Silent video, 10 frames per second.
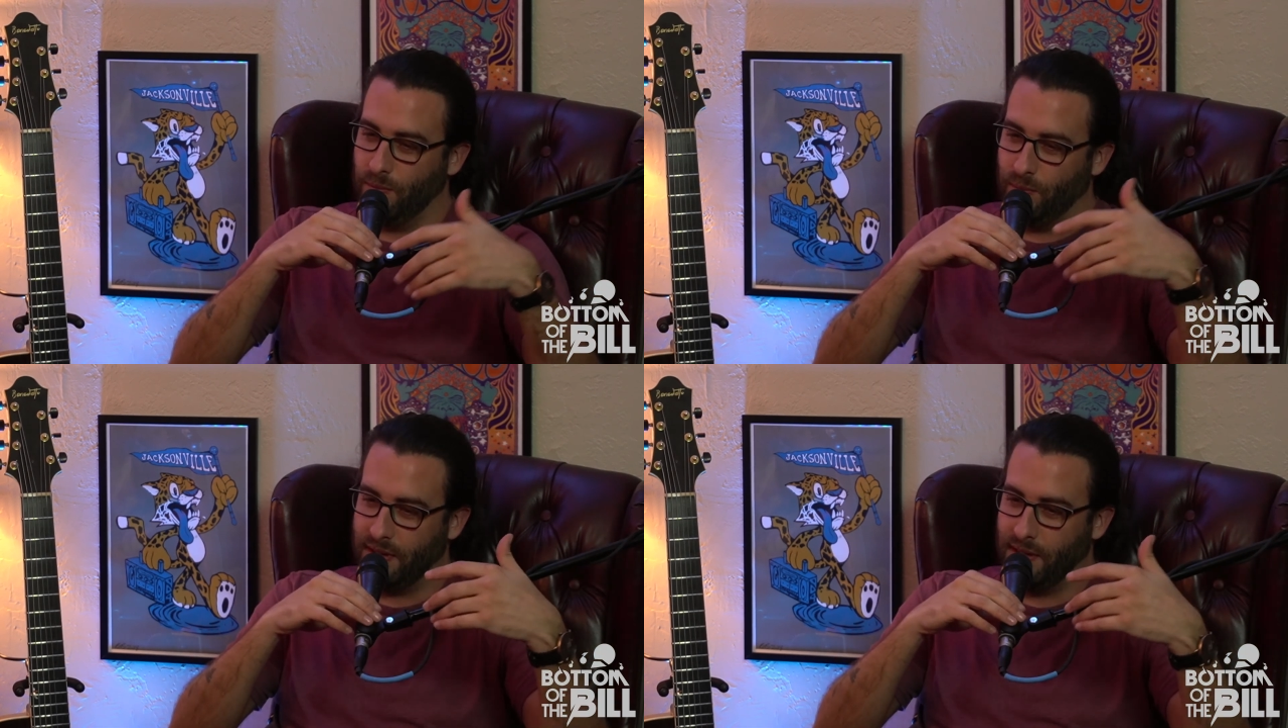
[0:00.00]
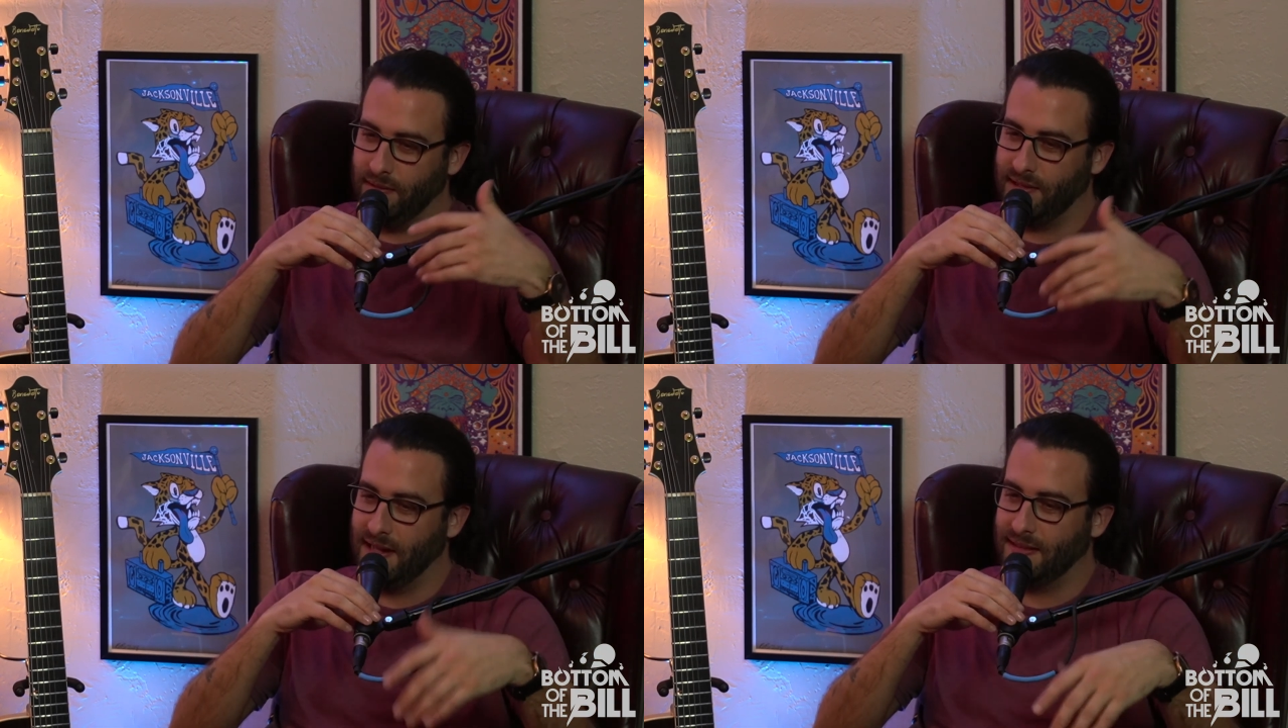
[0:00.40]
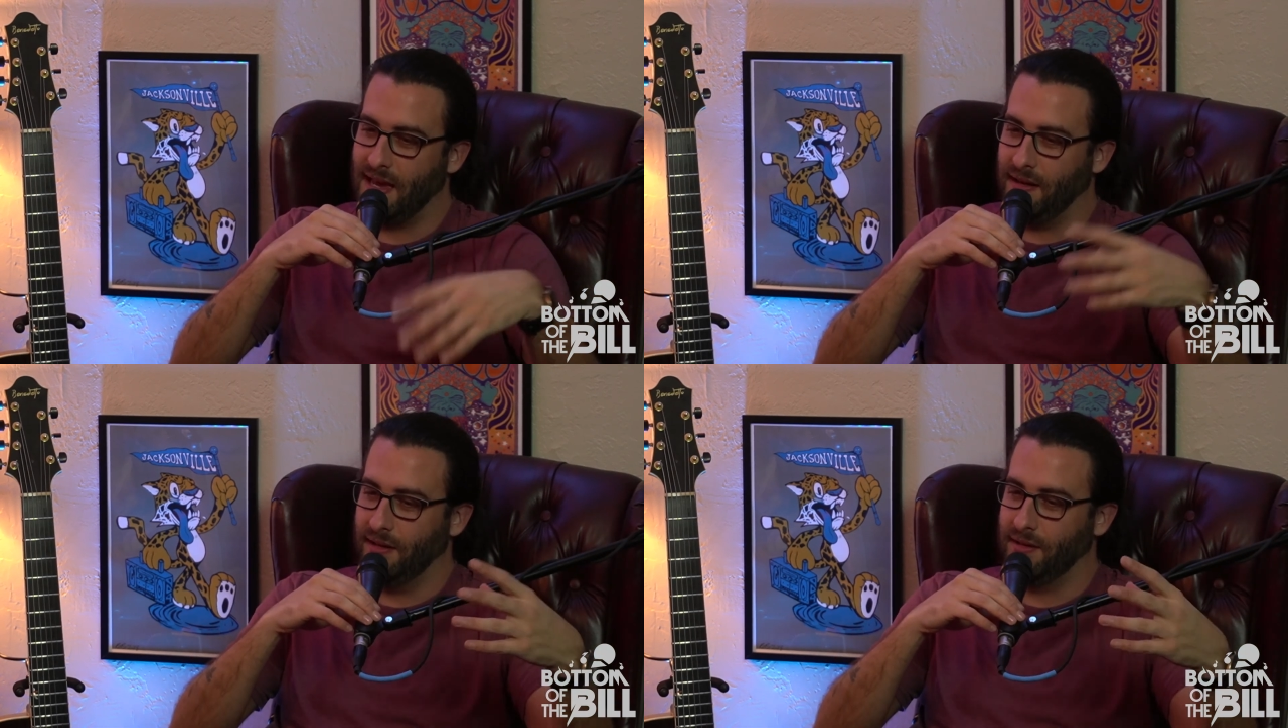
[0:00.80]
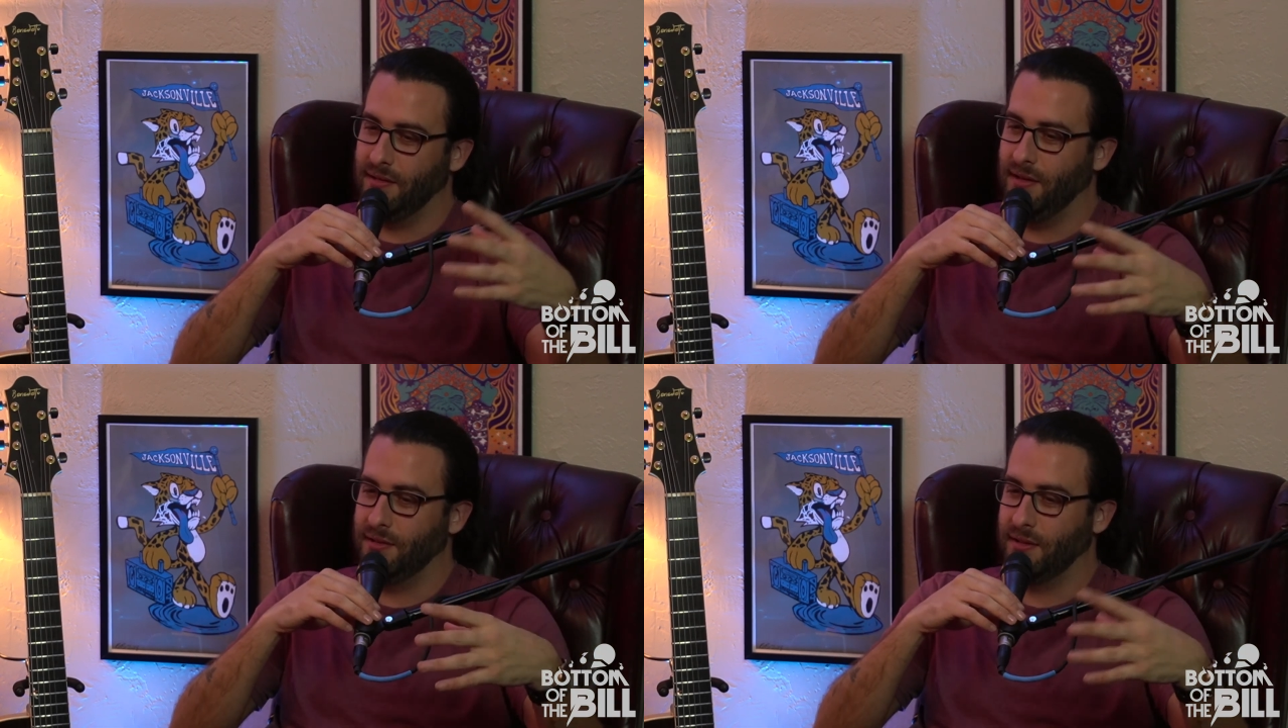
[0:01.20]
we can take that
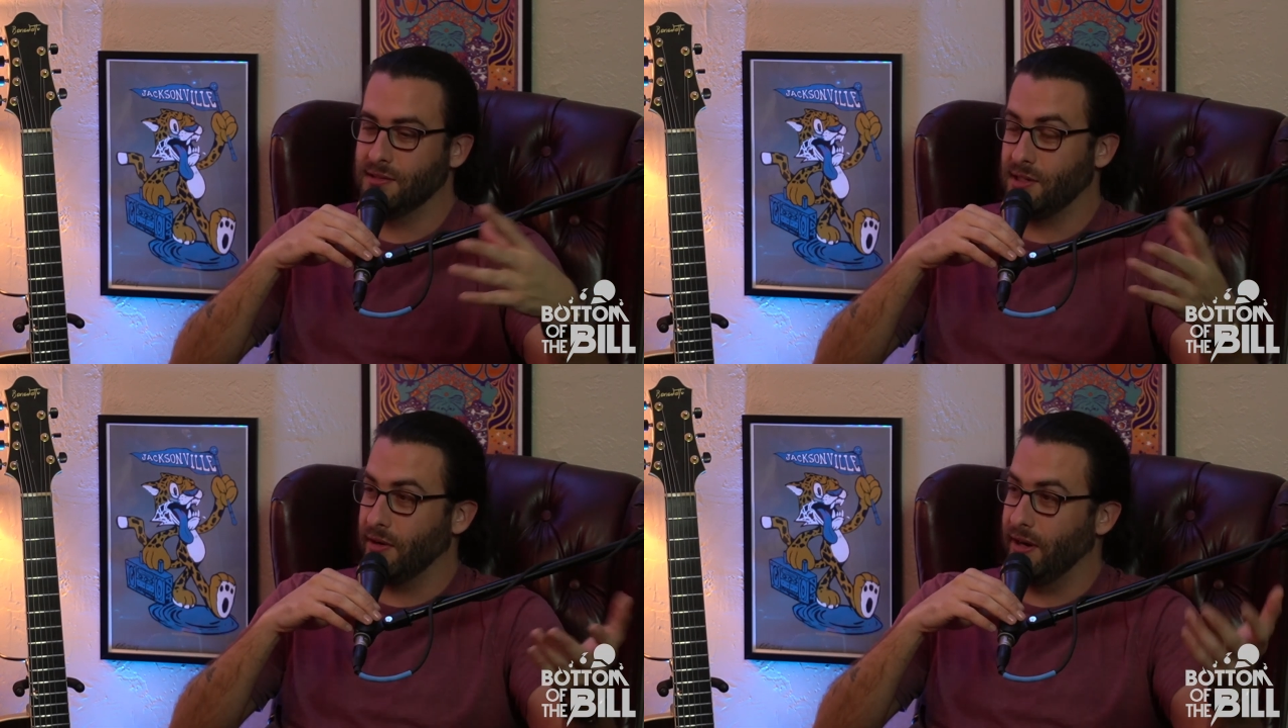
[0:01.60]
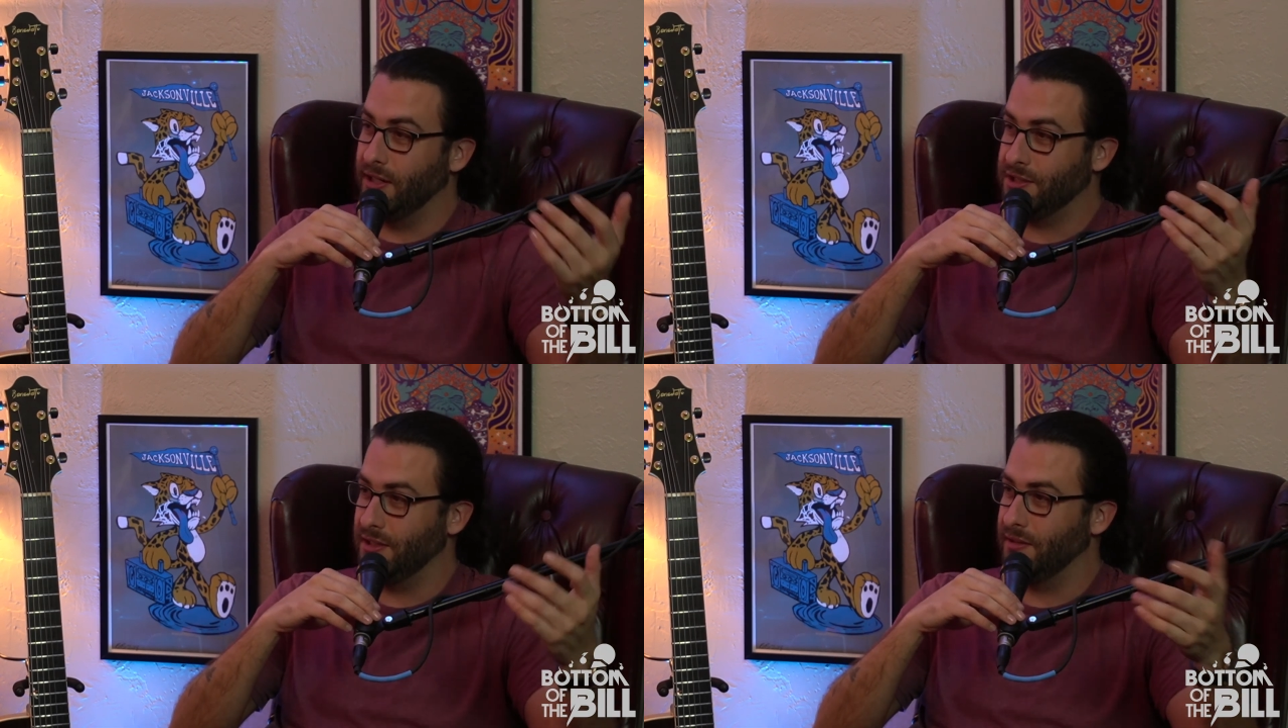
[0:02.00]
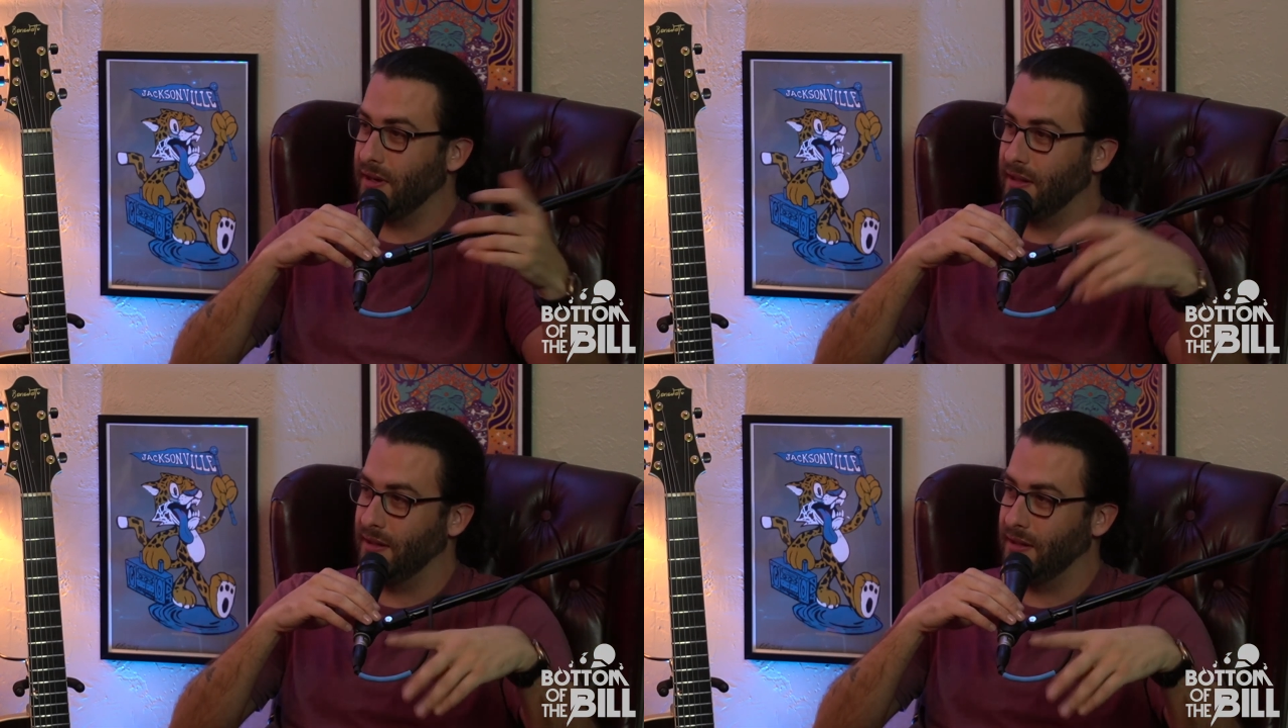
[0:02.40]
into consideration, right?